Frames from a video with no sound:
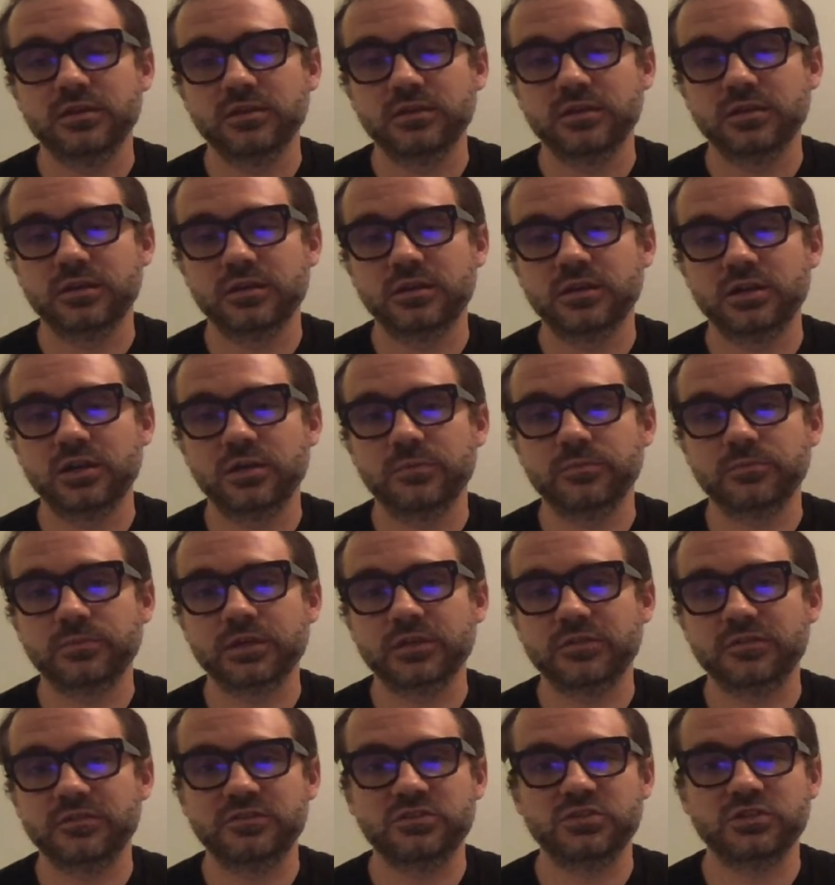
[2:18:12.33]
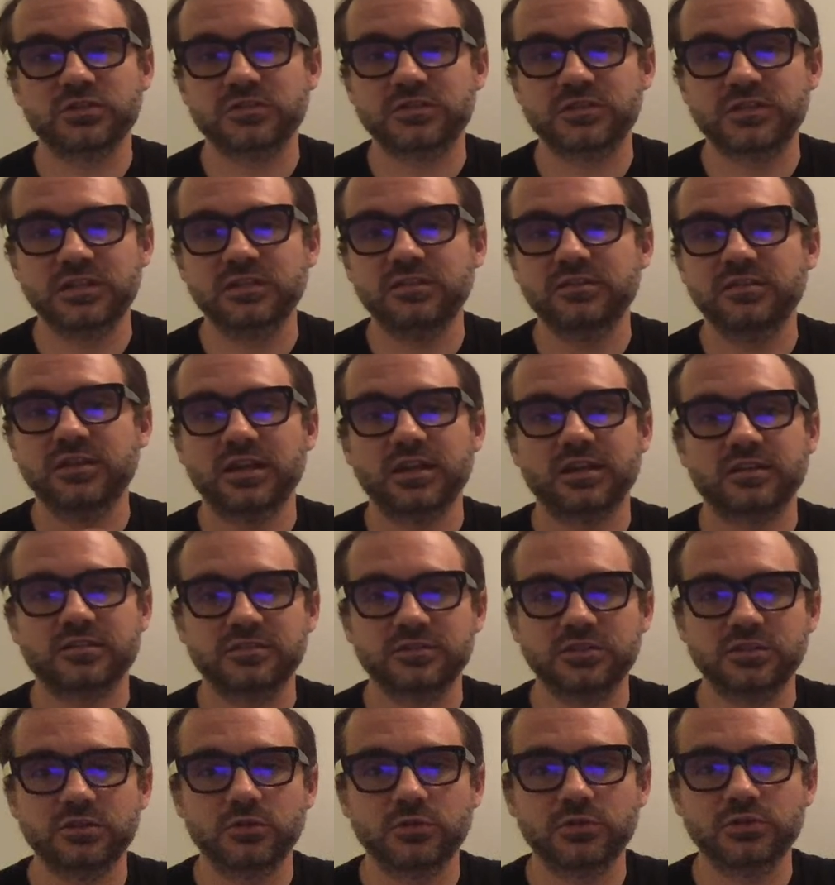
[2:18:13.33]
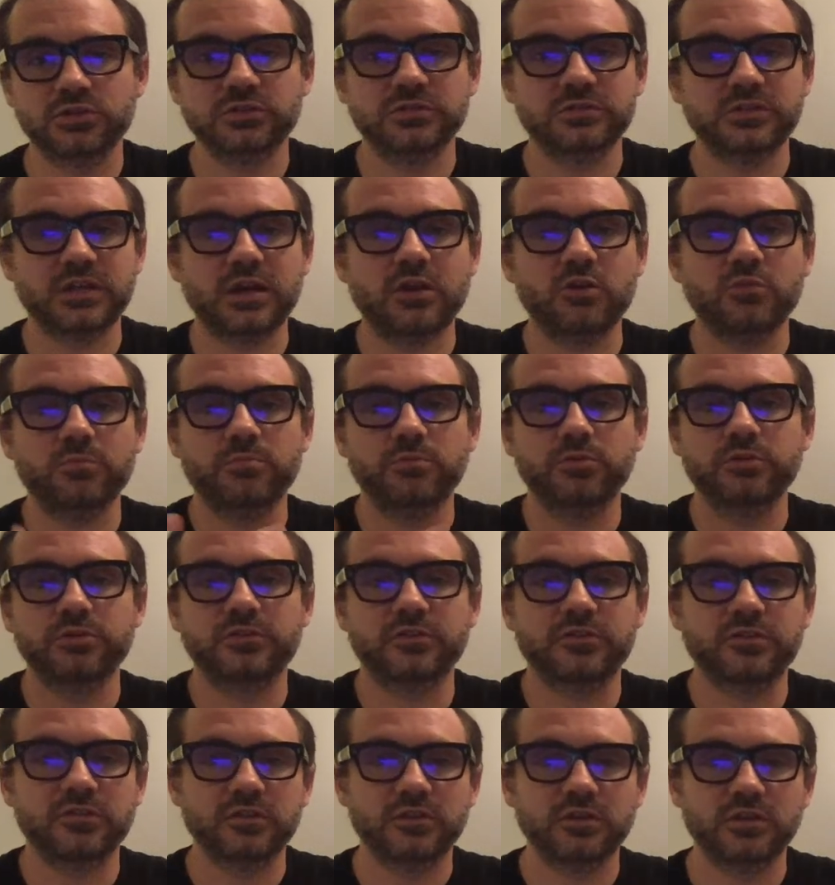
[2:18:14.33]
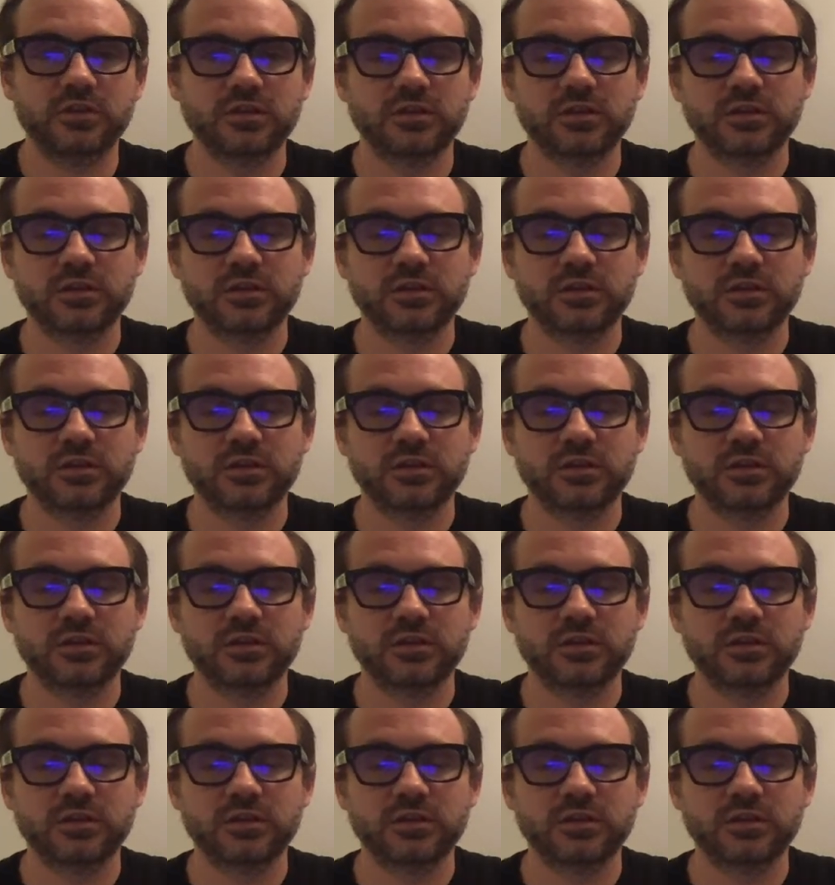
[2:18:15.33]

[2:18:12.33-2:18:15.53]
because um, it's just syntax you know it just outputs